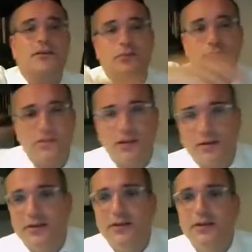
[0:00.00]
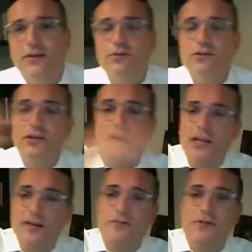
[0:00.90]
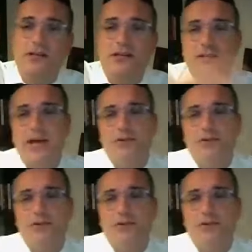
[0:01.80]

who is gonna who's gonna live, who's gonna die,